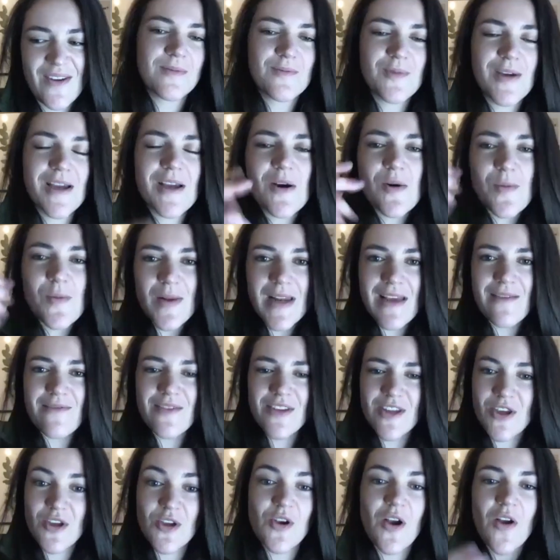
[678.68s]
We all believe
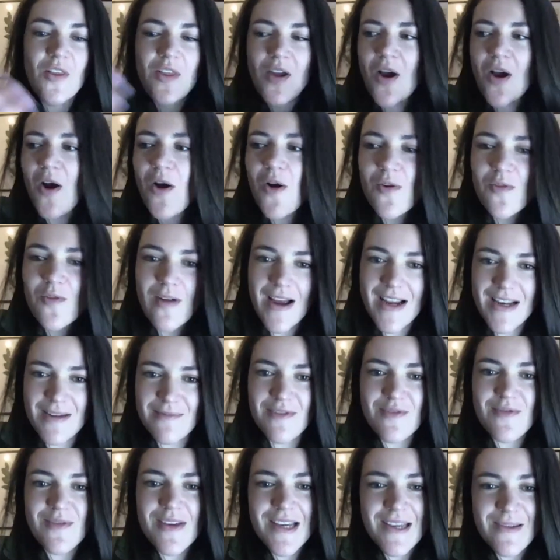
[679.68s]
in you. You've got the whole Riding
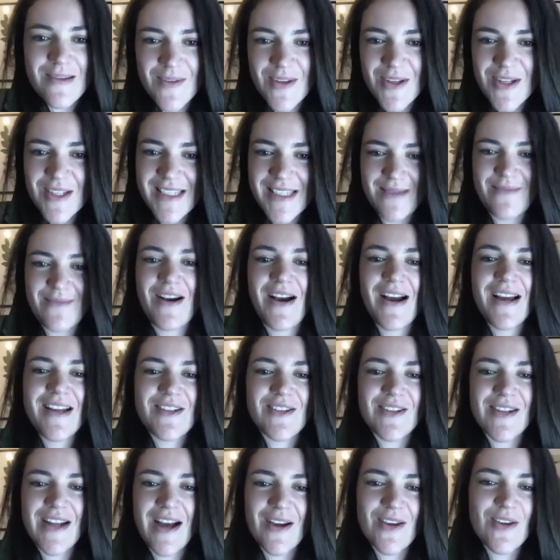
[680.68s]
With Me community behind
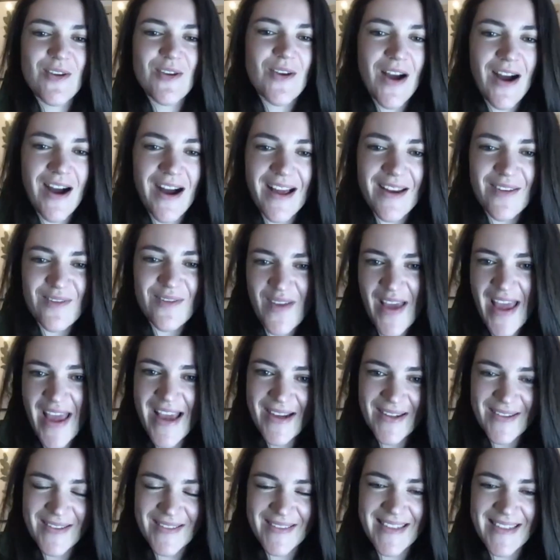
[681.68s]
you now. You can't
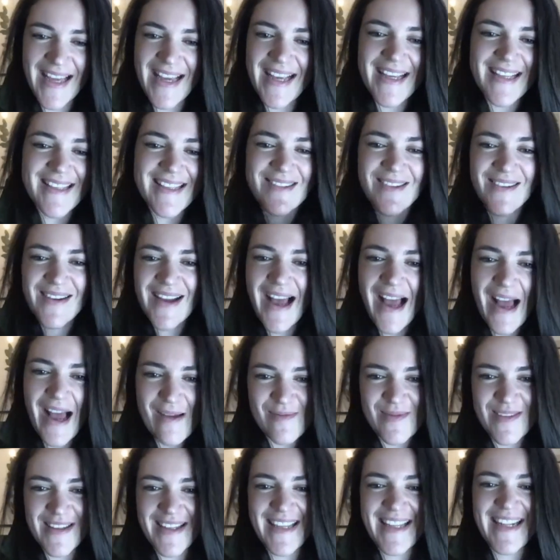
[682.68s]
fail. Like, it's got to
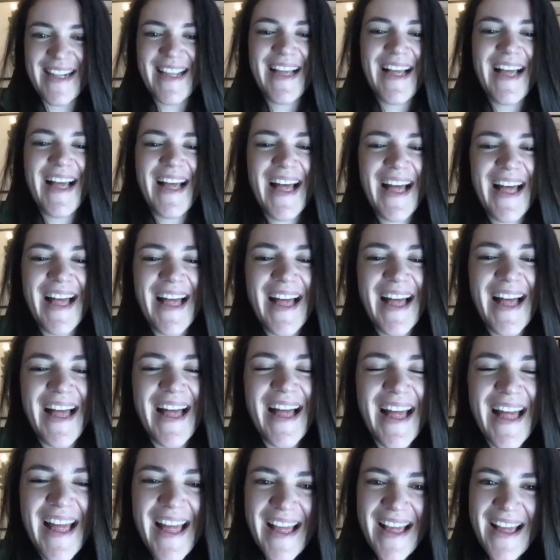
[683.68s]

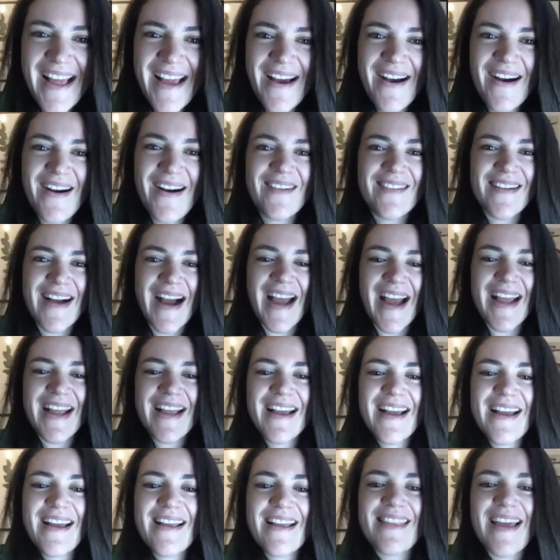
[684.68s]
happen. All right.
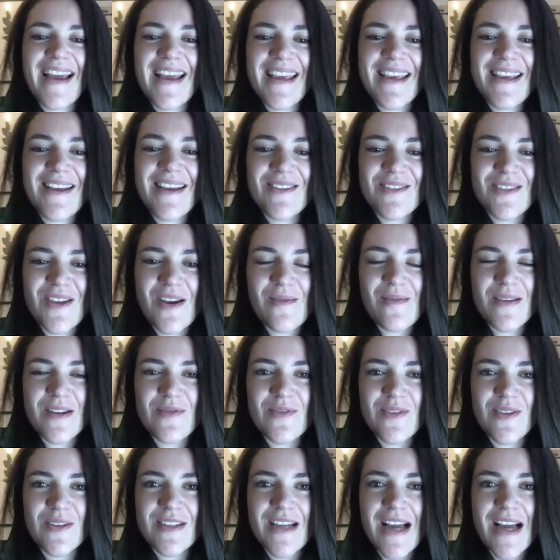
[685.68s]
Thank you so much
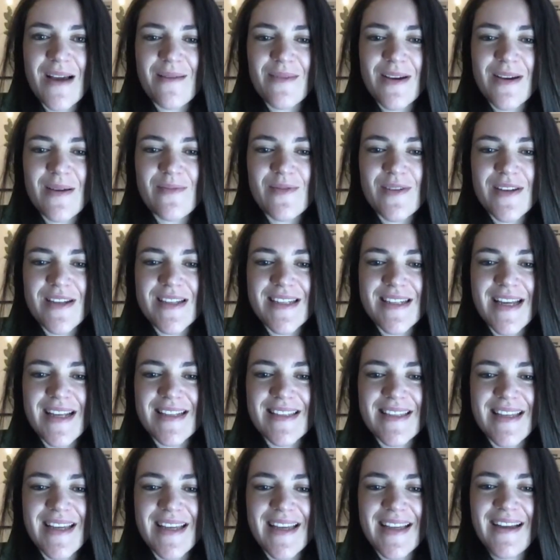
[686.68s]
for your time. I
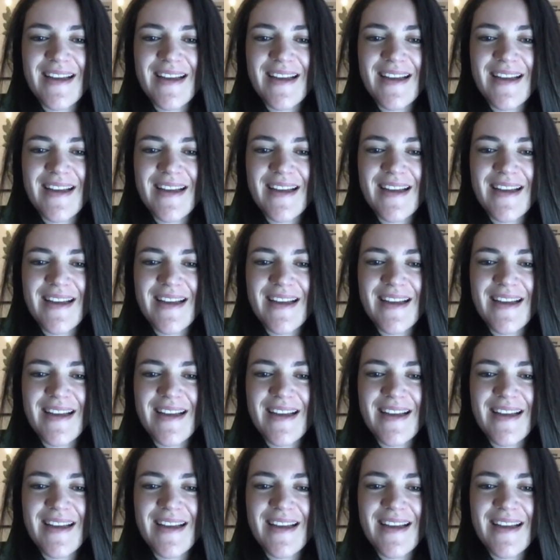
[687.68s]
appreciate it.